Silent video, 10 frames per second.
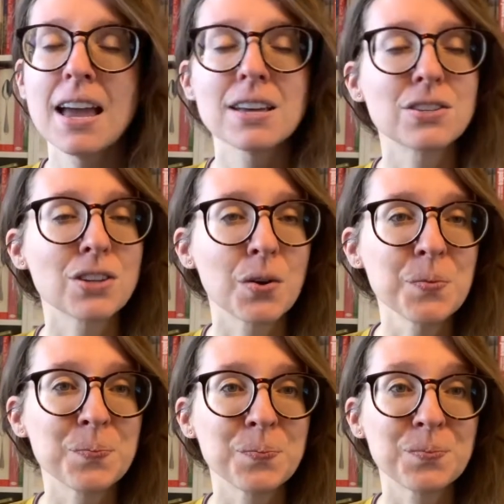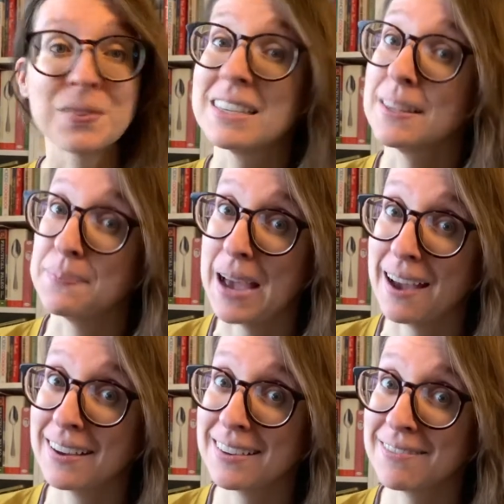So sit
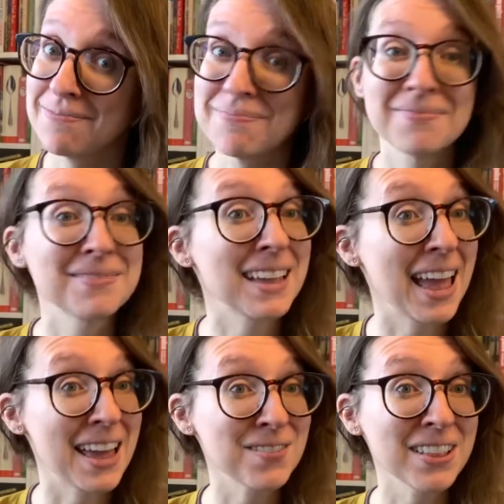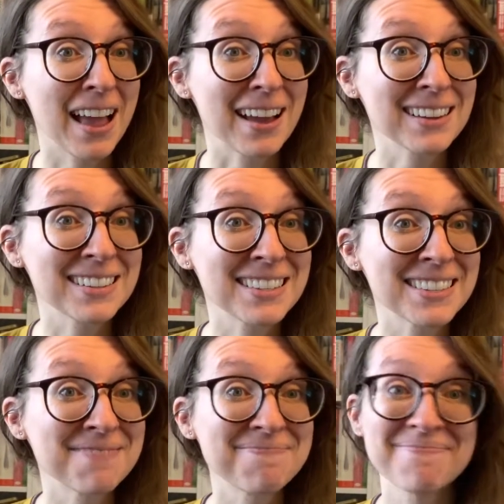back and
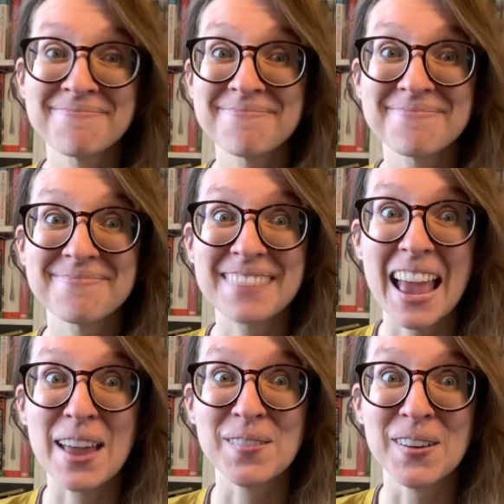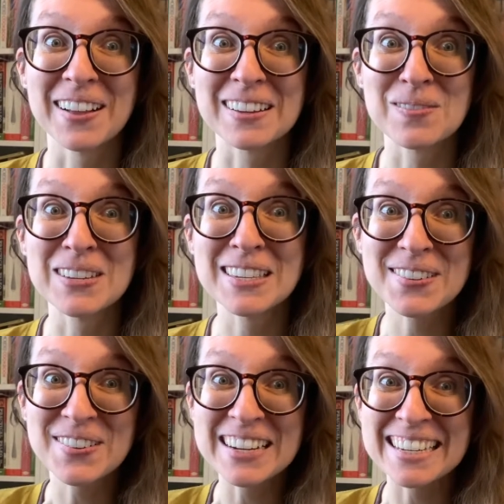relax and welcome to
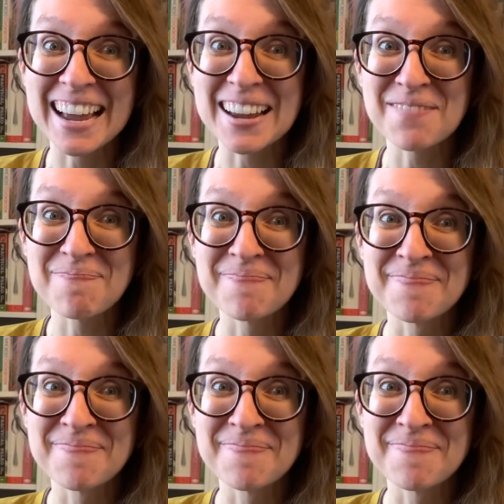story time.